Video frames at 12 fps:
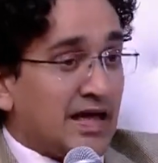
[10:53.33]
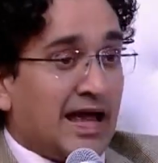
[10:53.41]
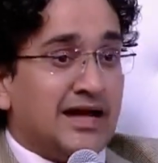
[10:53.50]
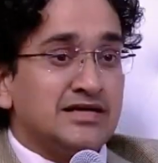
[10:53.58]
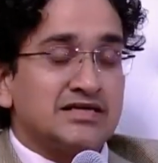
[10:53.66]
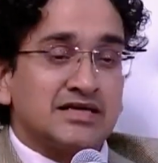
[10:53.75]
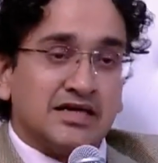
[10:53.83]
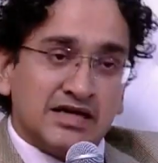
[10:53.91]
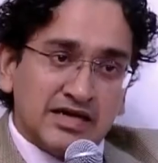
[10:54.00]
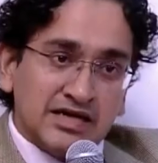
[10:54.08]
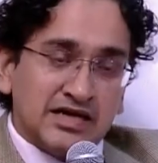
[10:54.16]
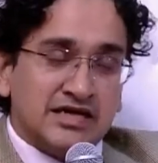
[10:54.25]
And
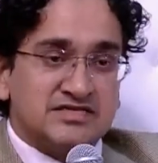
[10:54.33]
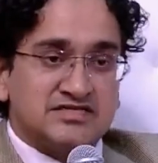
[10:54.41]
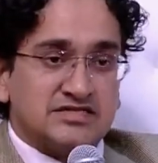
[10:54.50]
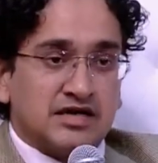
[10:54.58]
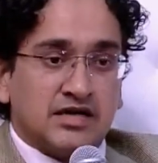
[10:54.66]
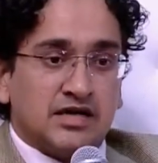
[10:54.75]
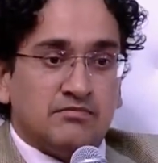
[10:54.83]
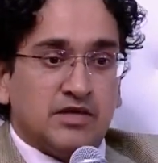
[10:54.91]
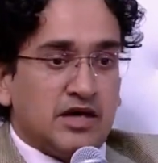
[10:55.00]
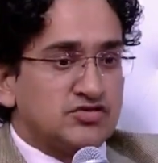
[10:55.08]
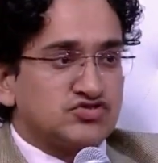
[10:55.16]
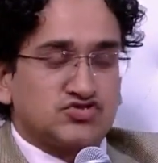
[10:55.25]
third is
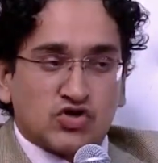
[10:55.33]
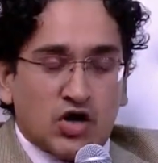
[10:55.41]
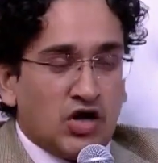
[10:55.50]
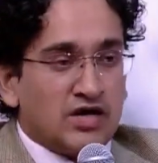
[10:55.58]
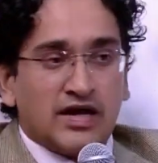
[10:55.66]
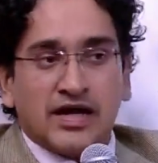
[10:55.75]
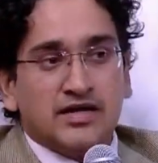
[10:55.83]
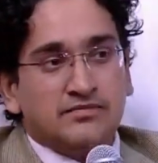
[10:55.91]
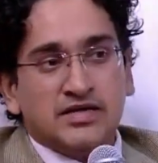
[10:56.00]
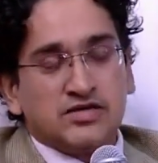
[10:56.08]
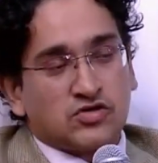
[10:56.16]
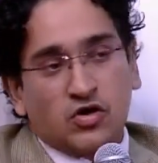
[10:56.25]
a strong
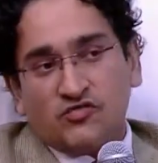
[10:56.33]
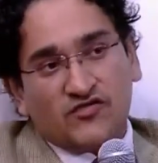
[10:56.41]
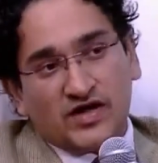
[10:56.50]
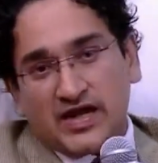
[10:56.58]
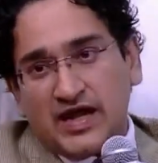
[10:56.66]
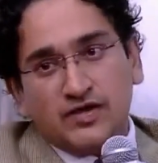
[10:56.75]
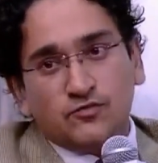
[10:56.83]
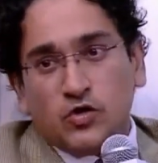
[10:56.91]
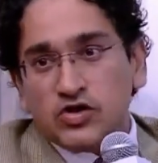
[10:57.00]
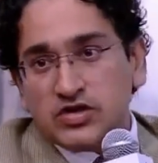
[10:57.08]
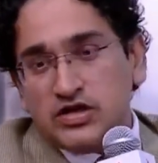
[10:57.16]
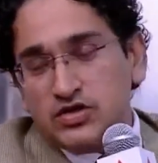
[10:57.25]
element of, again,
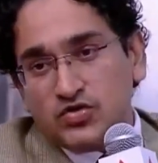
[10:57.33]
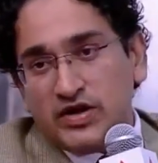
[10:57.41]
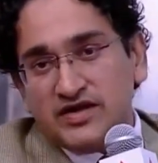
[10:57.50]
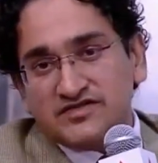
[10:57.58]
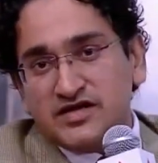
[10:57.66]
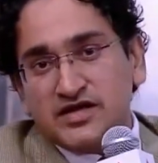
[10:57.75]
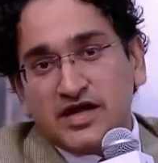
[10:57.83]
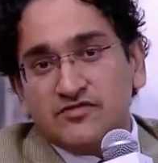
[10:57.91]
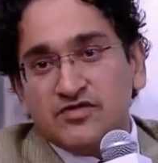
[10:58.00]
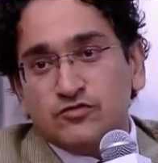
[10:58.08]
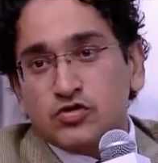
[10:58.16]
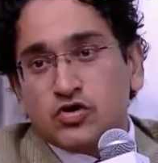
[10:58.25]
what in today's India
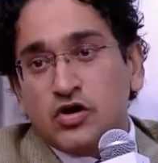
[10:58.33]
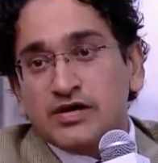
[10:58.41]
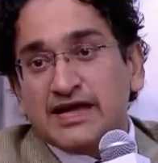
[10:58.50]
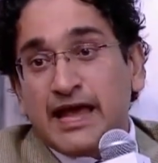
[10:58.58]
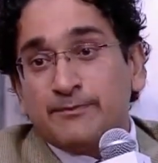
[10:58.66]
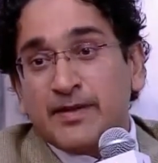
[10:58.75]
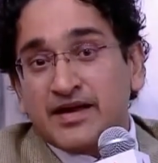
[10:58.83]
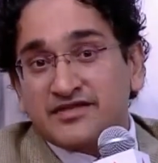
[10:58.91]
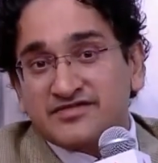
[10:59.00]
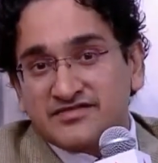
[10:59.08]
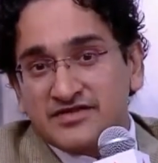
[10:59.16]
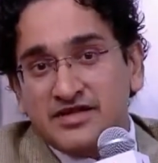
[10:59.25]
we would call
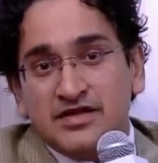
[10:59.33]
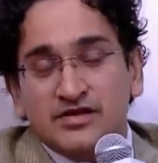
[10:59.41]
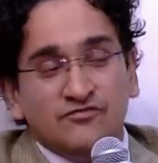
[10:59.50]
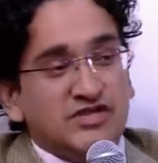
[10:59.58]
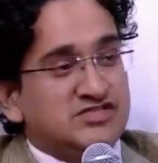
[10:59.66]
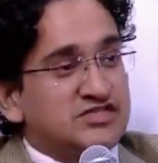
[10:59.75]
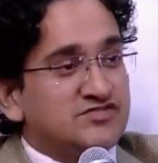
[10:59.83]
capex, which is